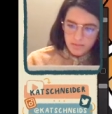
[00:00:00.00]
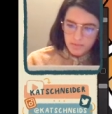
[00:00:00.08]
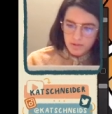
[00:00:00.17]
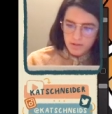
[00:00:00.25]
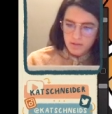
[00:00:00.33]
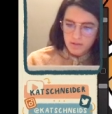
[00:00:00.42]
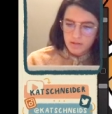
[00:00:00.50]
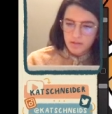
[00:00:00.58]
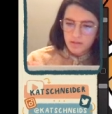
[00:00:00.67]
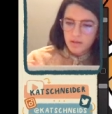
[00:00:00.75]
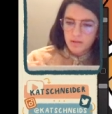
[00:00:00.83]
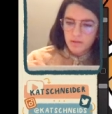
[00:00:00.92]
I'm
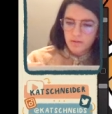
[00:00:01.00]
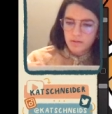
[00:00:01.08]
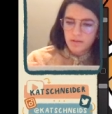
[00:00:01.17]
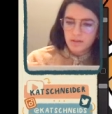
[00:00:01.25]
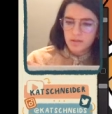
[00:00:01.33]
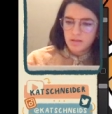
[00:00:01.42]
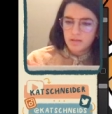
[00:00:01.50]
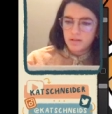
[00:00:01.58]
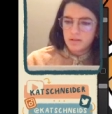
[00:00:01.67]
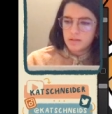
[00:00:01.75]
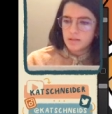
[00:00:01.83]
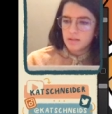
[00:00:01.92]
gonna color in
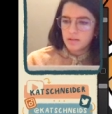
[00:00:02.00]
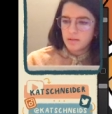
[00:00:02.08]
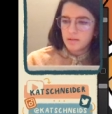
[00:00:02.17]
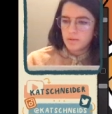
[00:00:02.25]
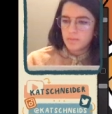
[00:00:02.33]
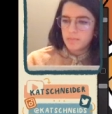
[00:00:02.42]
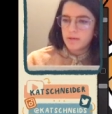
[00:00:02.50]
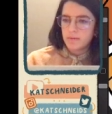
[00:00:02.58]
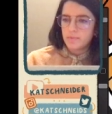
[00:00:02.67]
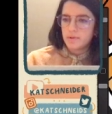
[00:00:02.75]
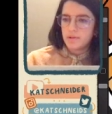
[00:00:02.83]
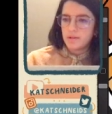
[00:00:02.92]
these a little
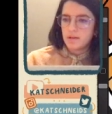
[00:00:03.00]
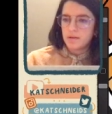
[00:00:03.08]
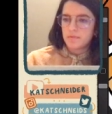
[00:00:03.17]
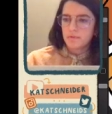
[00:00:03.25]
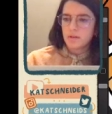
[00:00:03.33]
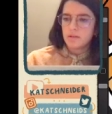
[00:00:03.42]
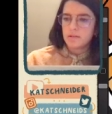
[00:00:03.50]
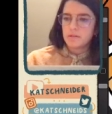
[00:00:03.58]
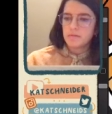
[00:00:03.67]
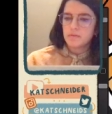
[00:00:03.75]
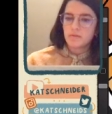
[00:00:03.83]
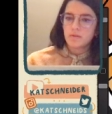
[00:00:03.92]
bit, but then
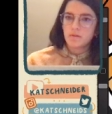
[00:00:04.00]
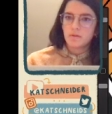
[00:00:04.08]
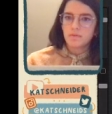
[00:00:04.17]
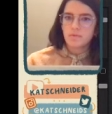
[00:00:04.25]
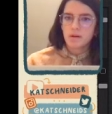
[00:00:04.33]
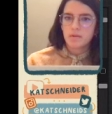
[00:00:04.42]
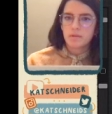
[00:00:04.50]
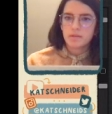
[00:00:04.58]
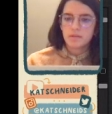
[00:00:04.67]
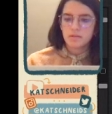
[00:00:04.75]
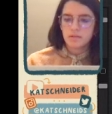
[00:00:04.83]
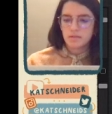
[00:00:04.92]
erase around
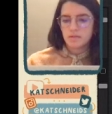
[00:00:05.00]
it.